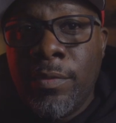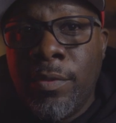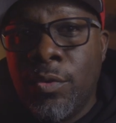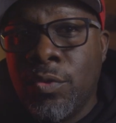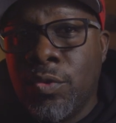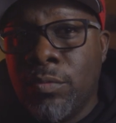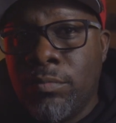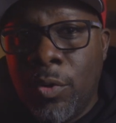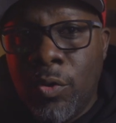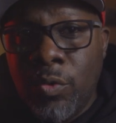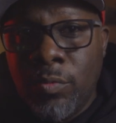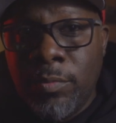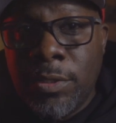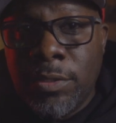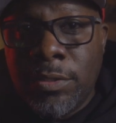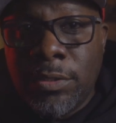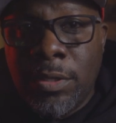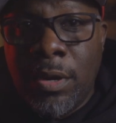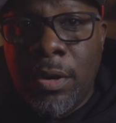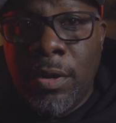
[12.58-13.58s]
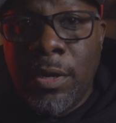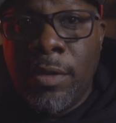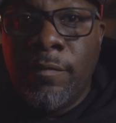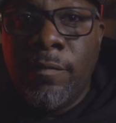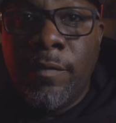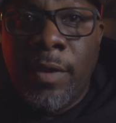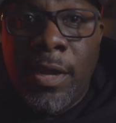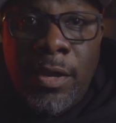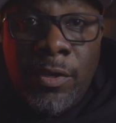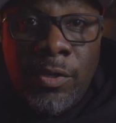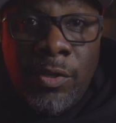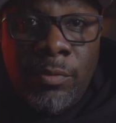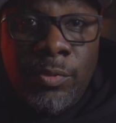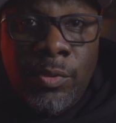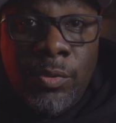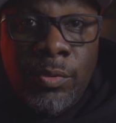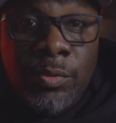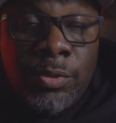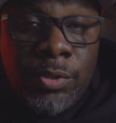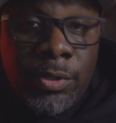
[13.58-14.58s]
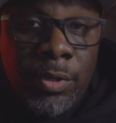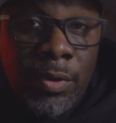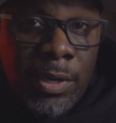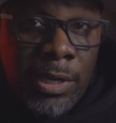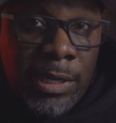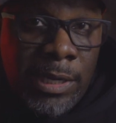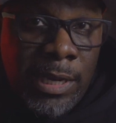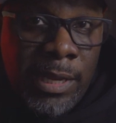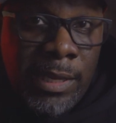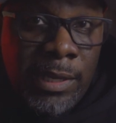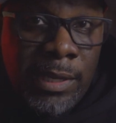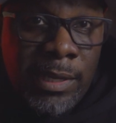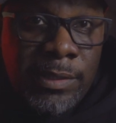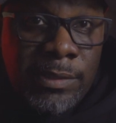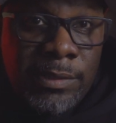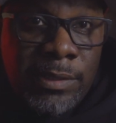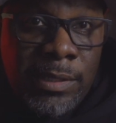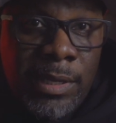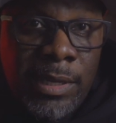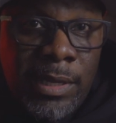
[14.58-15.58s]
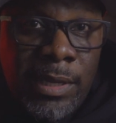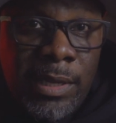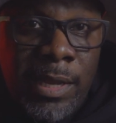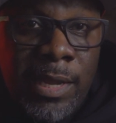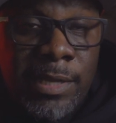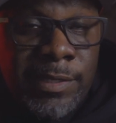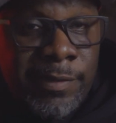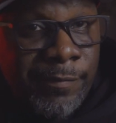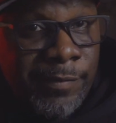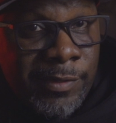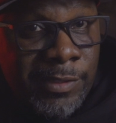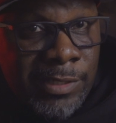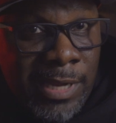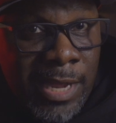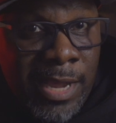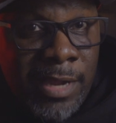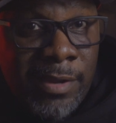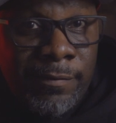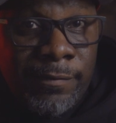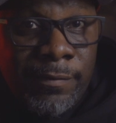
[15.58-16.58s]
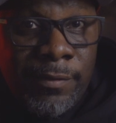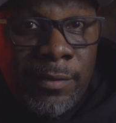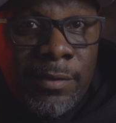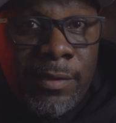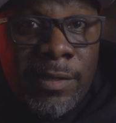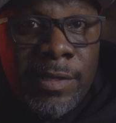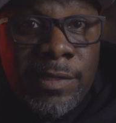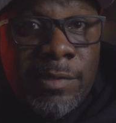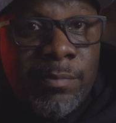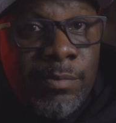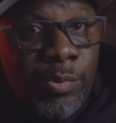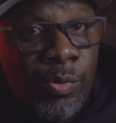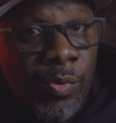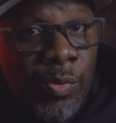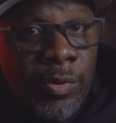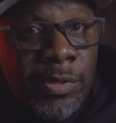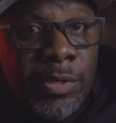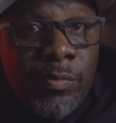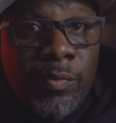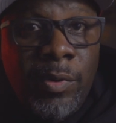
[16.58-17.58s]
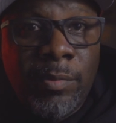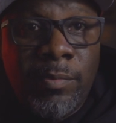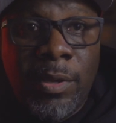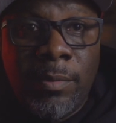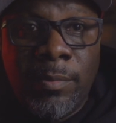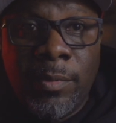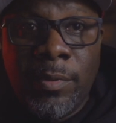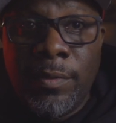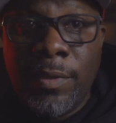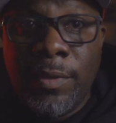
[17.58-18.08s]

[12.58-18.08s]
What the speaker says: those moments are invaluable to your clients, as a photographer, it's important to remember